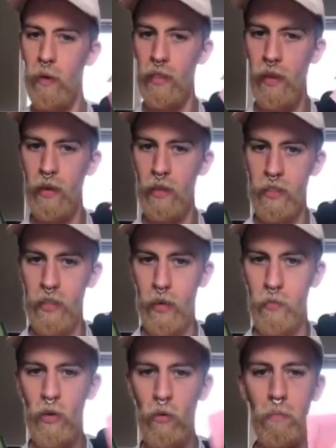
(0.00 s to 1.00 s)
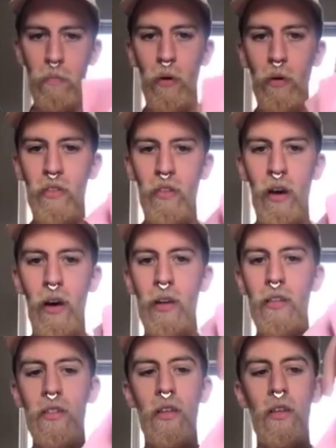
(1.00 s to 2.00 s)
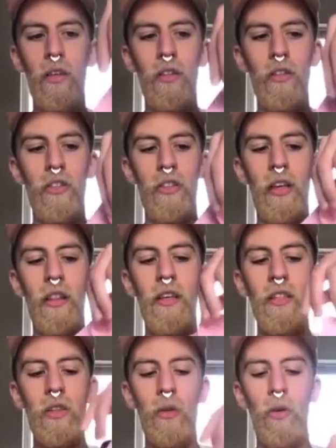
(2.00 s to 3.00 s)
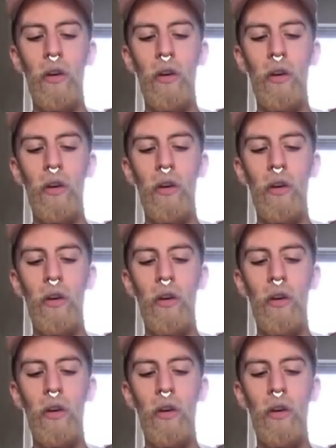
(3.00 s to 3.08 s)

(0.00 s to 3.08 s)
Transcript: because again, we don't want both sides. So just take this corner